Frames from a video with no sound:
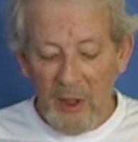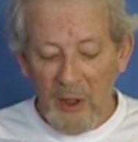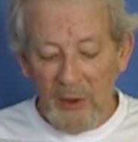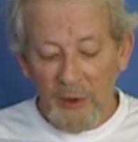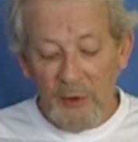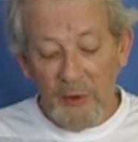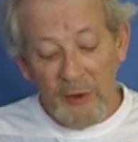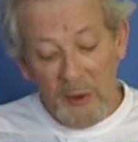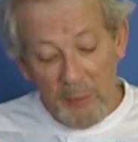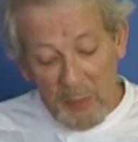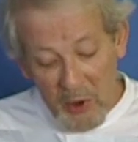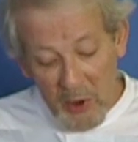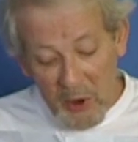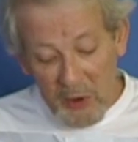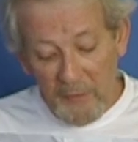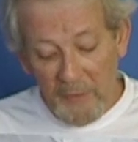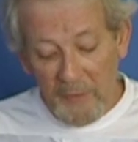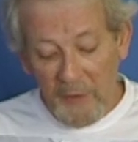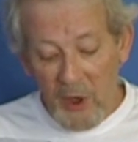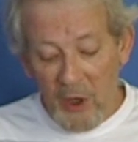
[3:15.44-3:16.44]
To the
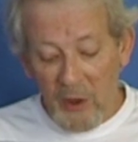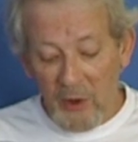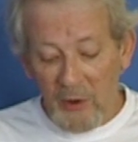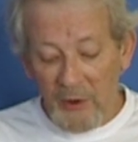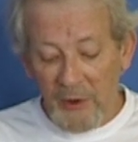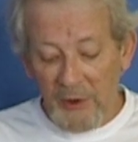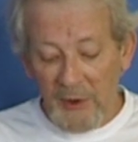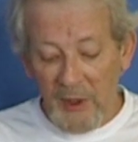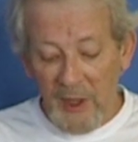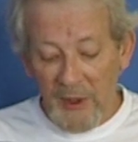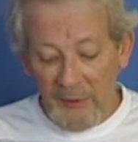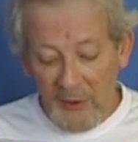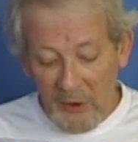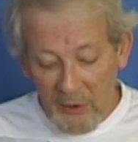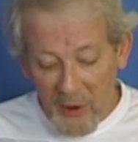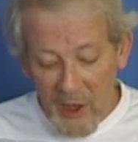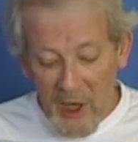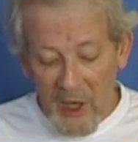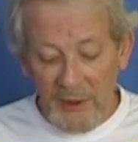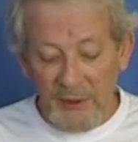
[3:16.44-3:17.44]
bird flocks and the
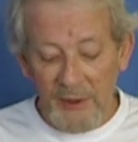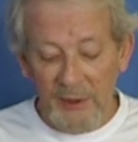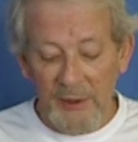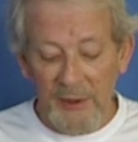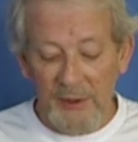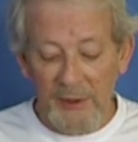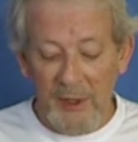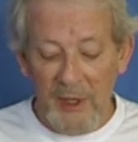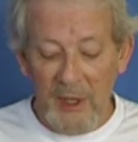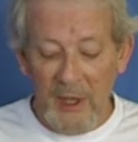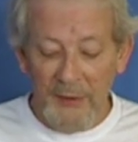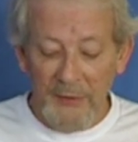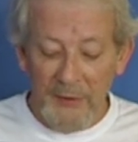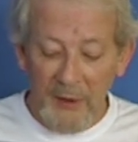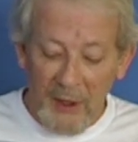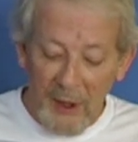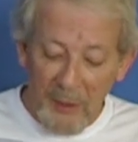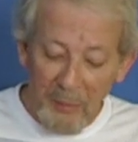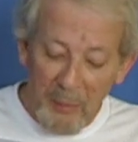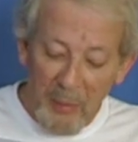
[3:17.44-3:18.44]
grasses and the
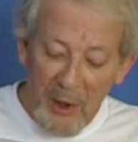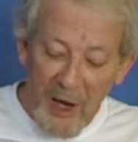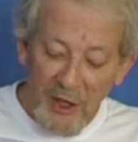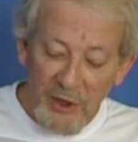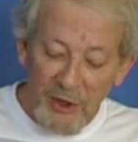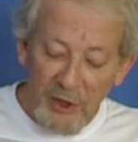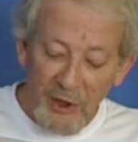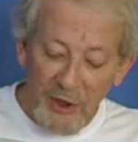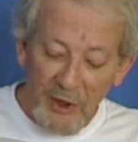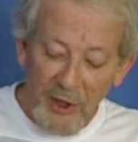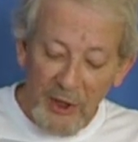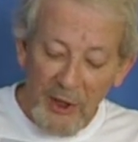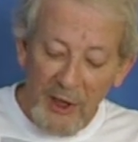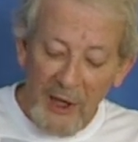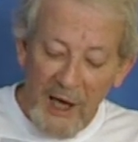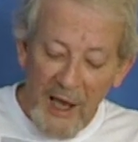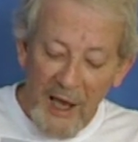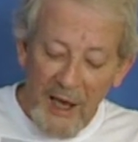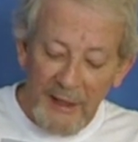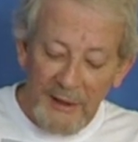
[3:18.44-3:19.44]
compassionate
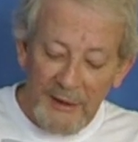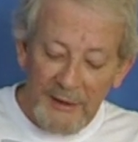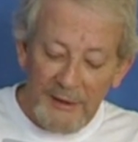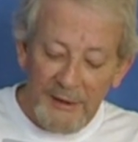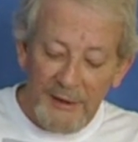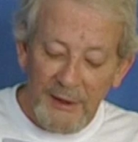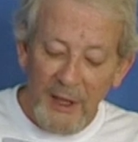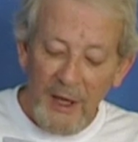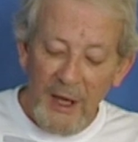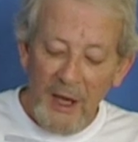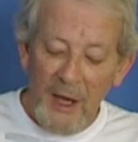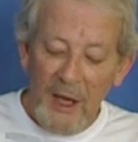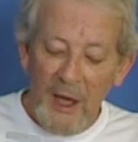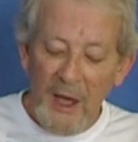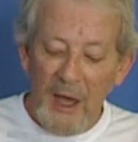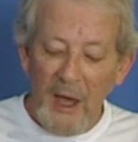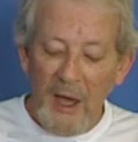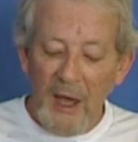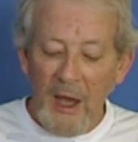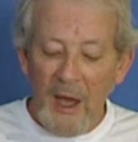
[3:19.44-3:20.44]
lambs,
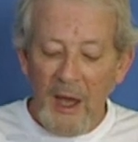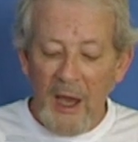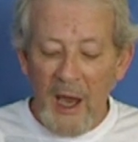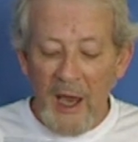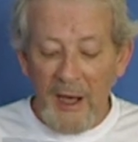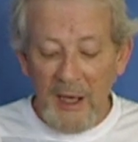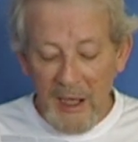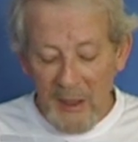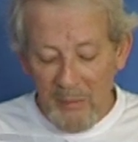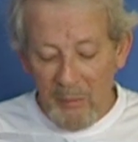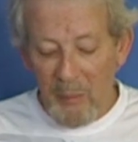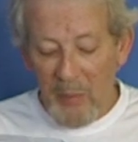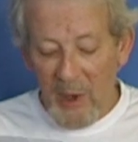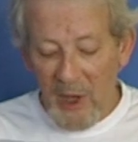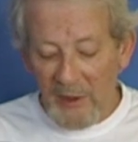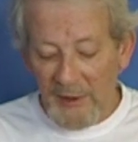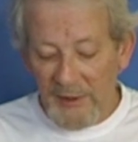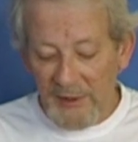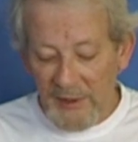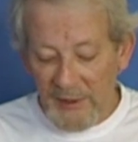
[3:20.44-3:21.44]
an
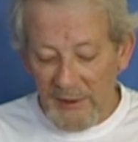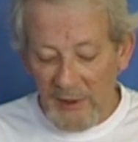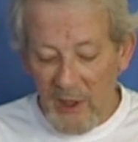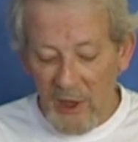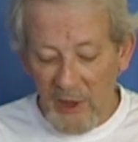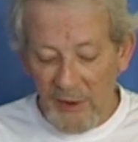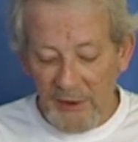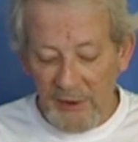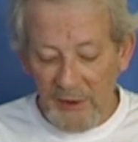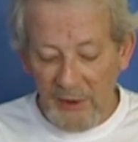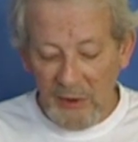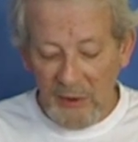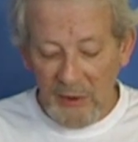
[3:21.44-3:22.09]
impulse is lost.